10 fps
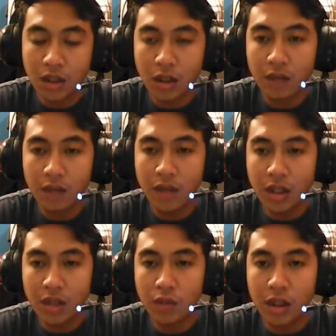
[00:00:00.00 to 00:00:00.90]
is
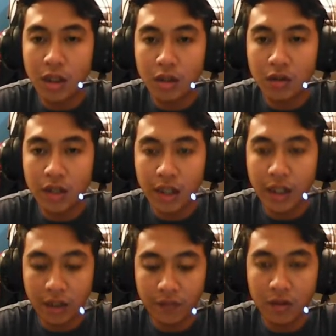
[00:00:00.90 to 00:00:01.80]
well-known technique
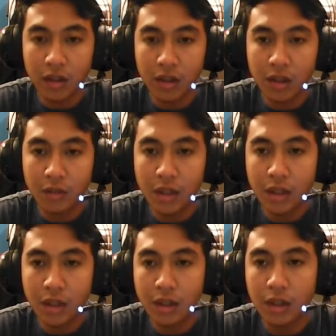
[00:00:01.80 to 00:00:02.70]
for determining
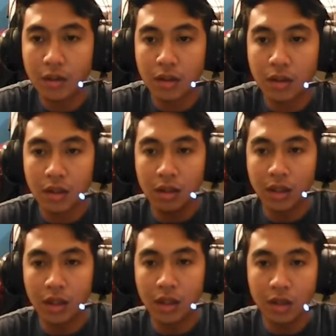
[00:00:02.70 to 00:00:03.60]
the
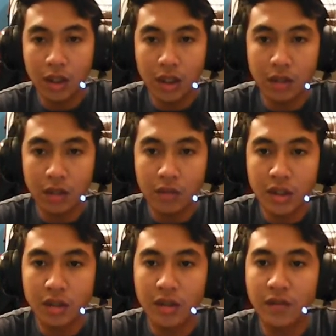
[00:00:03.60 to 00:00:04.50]
order in which
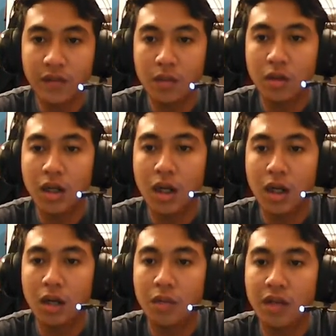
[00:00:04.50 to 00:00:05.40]
different products are
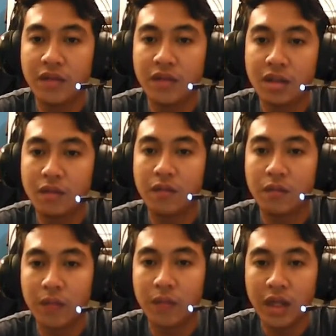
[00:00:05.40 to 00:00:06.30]

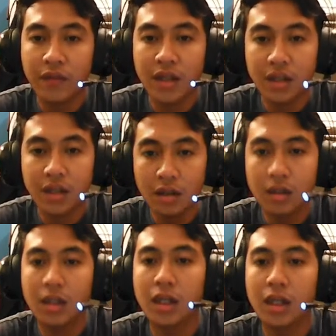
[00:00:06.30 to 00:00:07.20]
manufactured
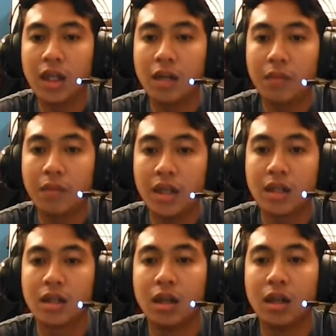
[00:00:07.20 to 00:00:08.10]
in a mixed
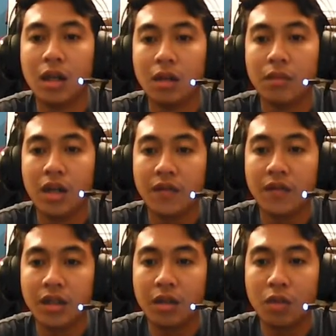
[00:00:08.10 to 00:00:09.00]
manufacturing model,